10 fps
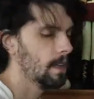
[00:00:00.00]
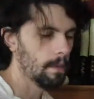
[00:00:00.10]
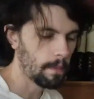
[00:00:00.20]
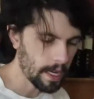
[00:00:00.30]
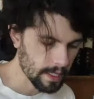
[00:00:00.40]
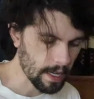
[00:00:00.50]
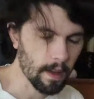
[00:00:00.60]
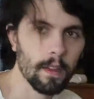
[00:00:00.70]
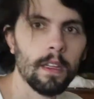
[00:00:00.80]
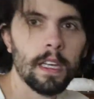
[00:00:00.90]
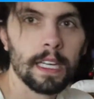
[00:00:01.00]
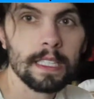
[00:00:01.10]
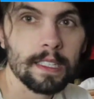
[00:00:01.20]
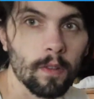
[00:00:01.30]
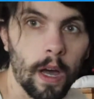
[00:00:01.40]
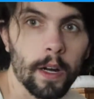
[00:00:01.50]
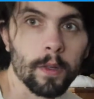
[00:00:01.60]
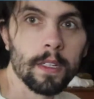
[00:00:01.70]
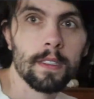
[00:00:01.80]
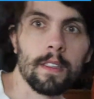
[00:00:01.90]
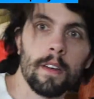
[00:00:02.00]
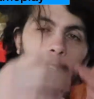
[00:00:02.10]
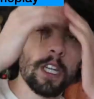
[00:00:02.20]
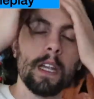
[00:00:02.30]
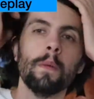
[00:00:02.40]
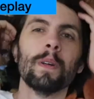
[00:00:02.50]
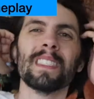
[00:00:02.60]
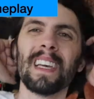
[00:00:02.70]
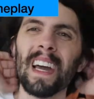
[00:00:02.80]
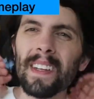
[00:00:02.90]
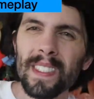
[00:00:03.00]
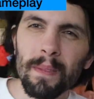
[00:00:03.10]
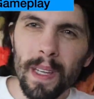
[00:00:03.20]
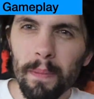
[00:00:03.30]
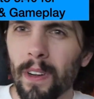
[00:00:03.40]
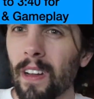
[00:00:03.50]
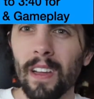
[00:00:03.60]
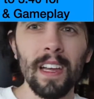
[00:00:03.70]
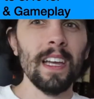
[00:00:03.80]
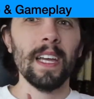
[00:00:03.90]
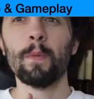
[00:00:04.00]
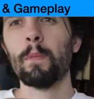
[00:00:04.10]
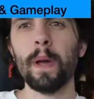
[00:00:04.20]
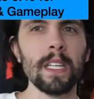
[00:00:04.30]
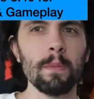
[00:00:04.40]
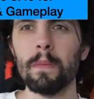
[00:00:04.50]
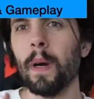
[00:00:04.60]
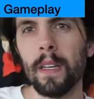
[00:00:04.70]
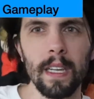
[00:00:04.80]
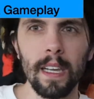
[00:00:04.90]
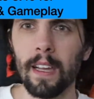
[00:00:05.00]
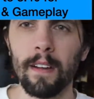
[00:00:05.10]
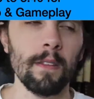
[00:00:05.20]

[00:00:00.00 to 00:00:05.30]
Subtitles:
might tell, it's still August on the channel, but it's kind of September, and we're Benjamin buttoning here,